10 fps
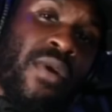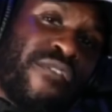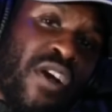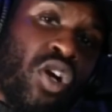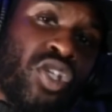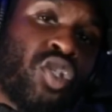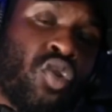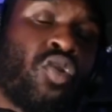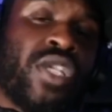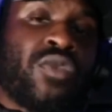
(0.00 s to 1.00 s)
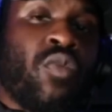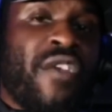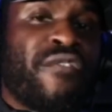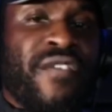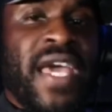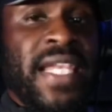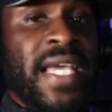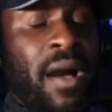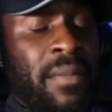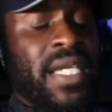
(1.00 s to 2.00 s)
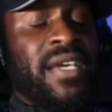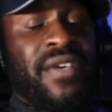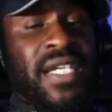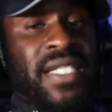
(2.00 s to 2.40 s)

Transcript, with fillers: if I got to score this one fairly, I'm going to give it